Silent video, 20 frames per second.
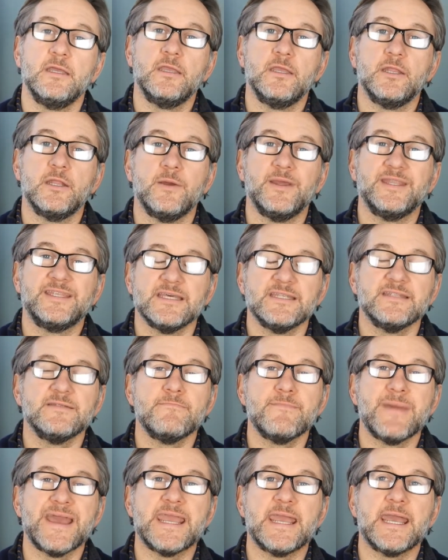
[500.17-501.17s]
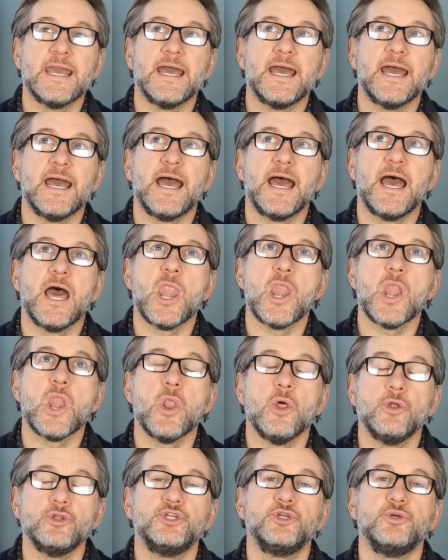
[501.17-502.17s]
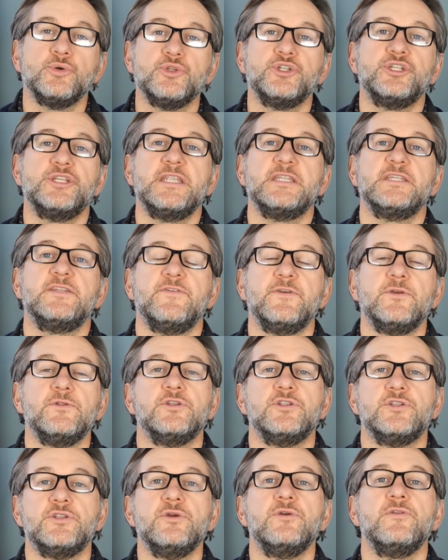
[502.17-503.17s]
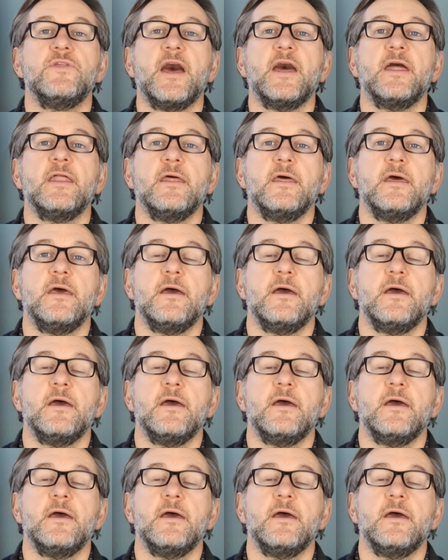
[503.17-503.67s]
It doesn't make logical sense for you to do that.